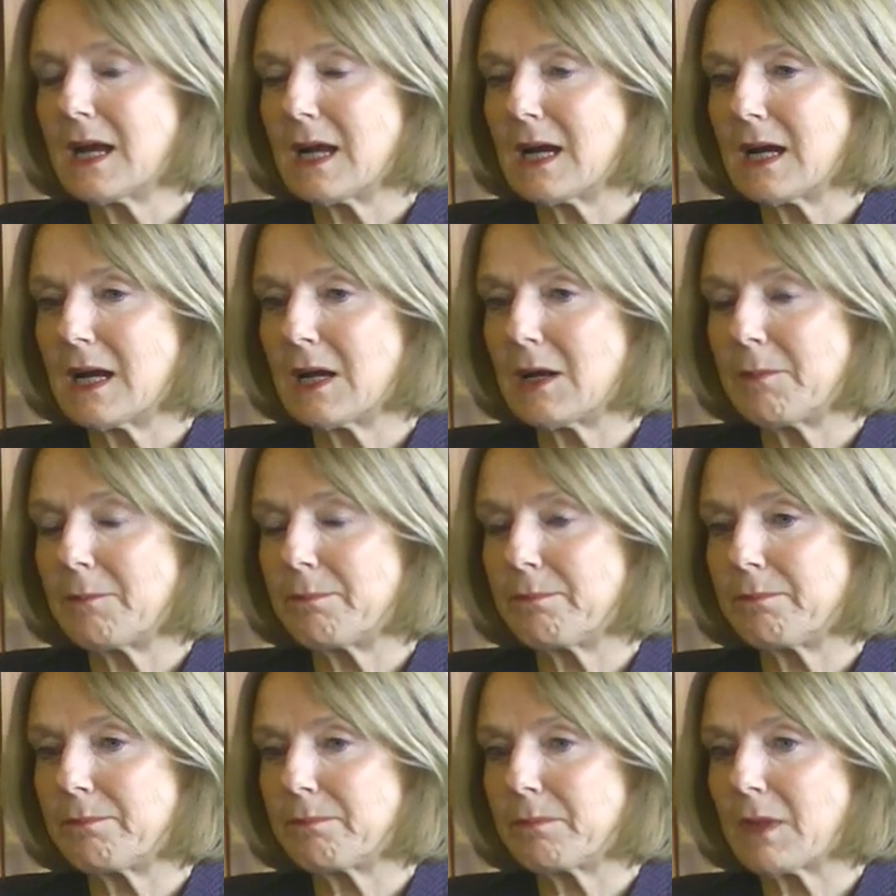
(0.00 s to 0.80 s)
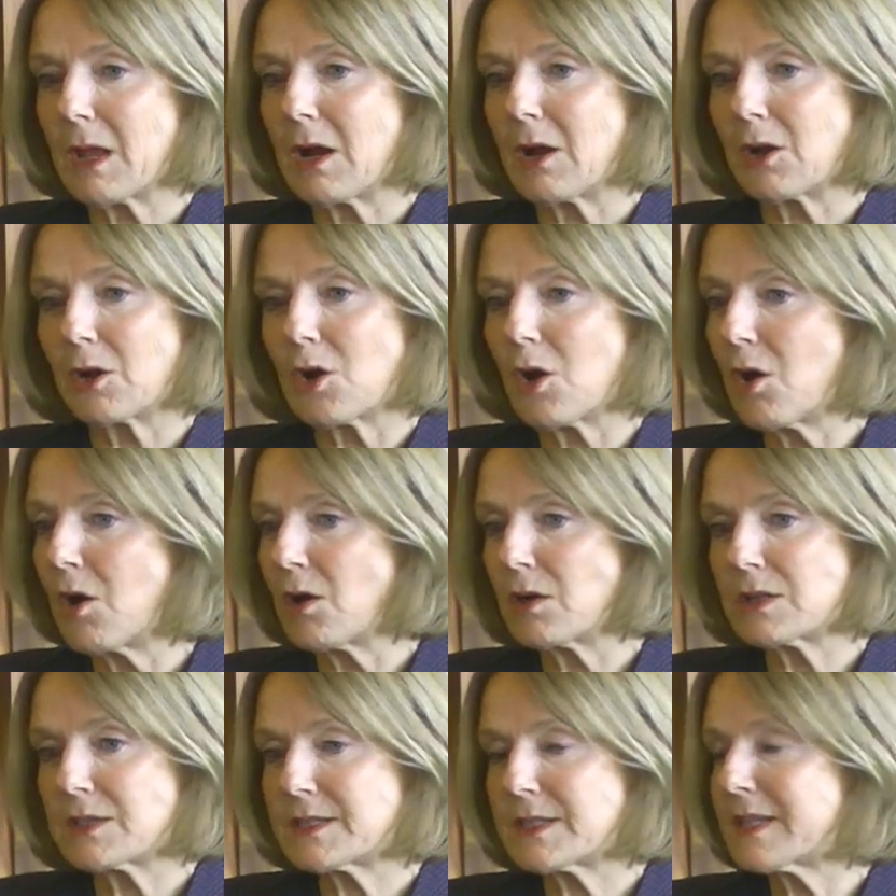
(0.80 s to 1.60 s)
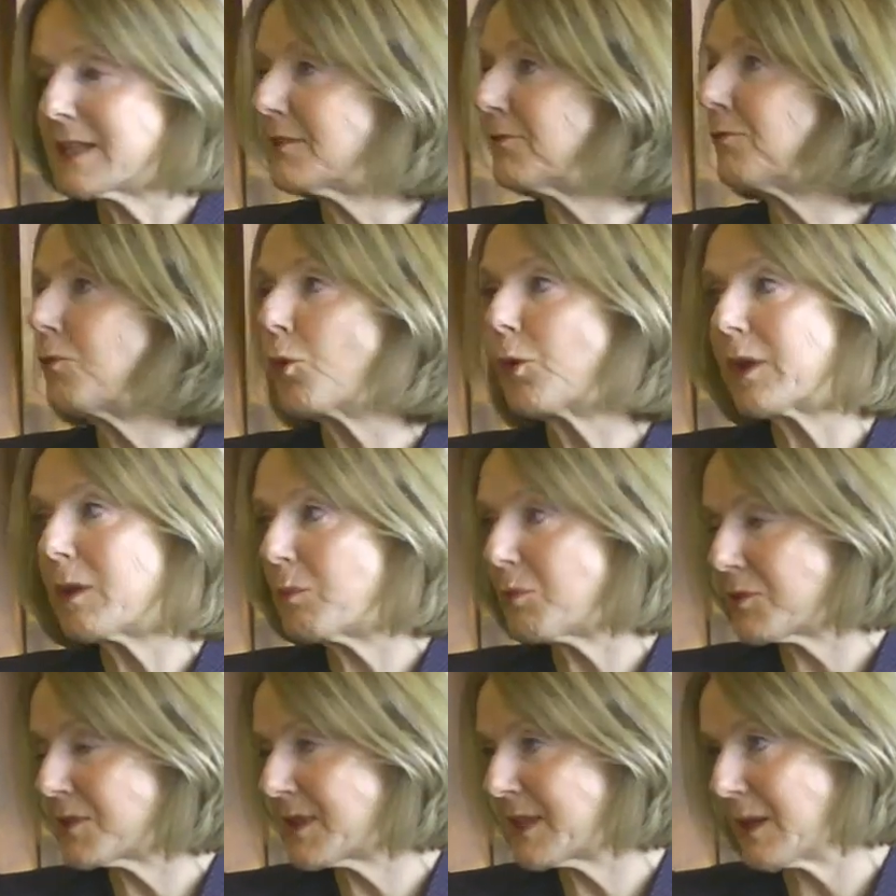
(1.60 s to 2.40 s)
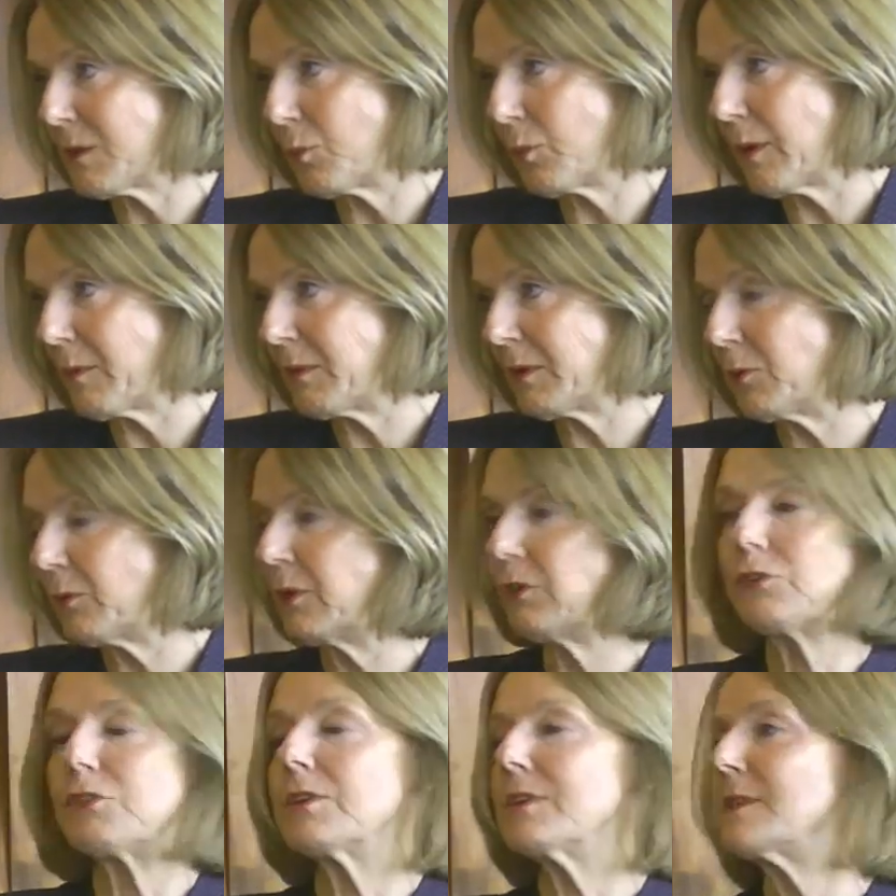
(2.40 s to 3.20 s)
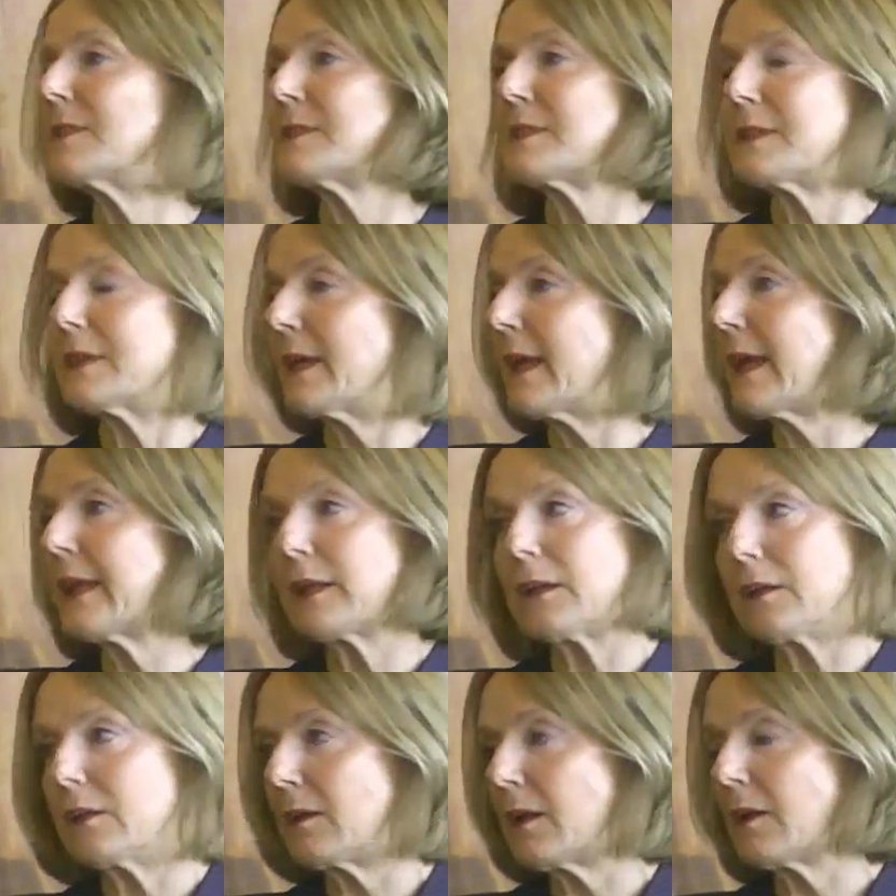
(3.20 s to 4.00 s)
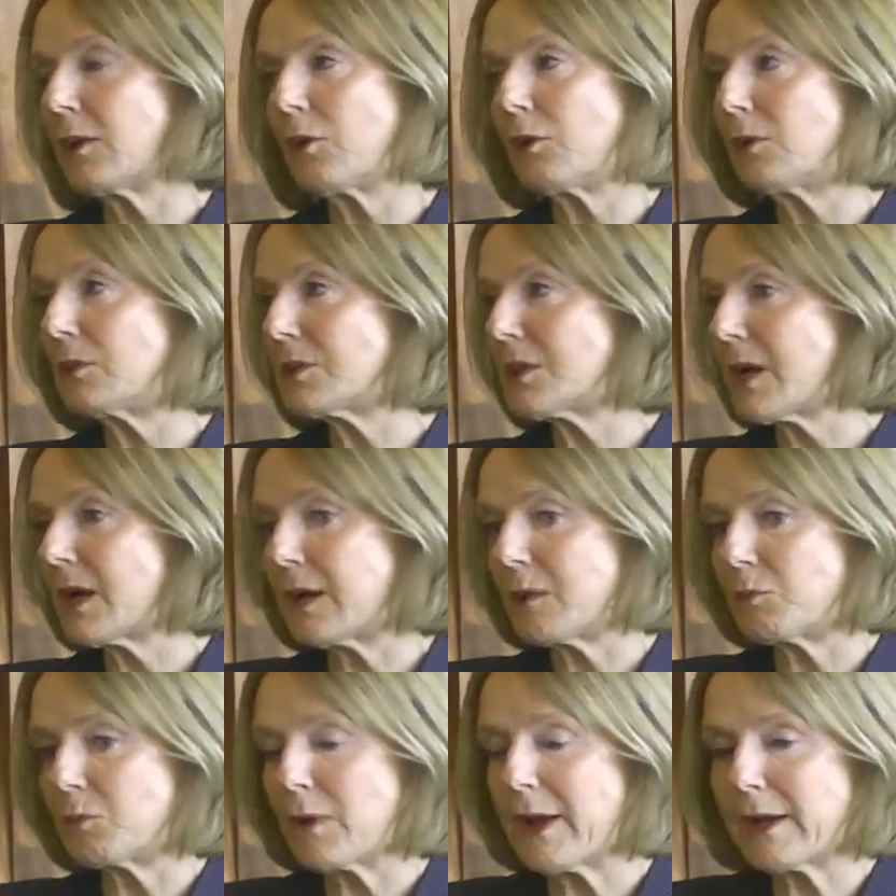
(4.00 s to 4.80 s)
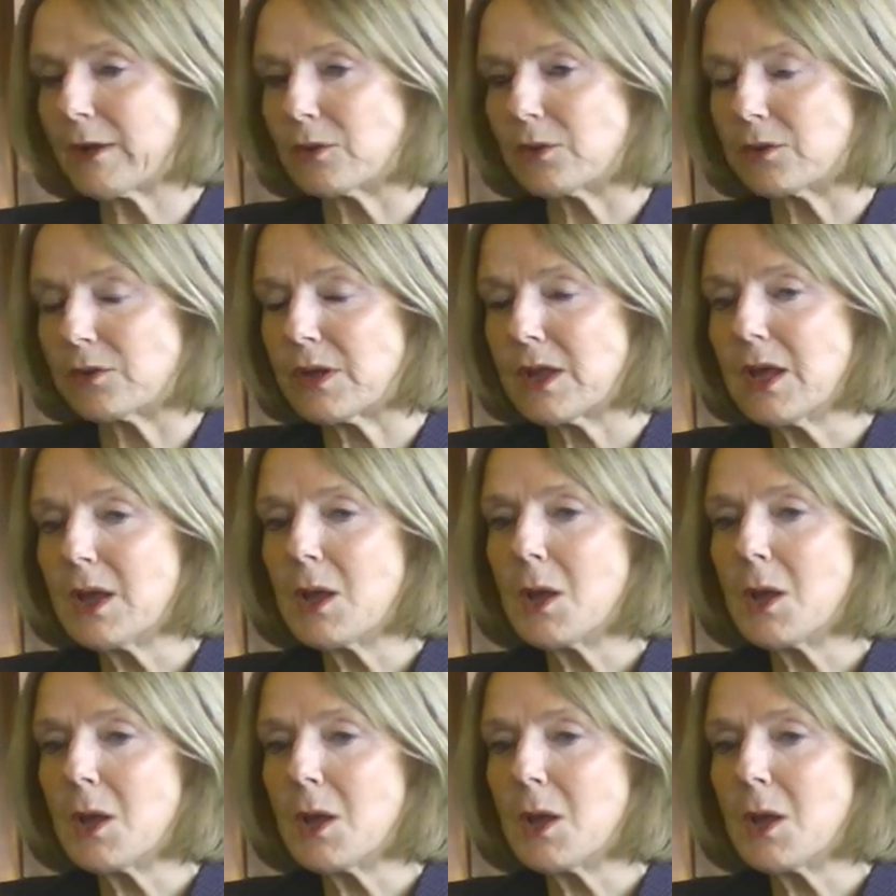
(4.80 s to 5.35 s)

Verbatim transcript: Um, our caucus has 40% women, which is, again, a, an all-time record.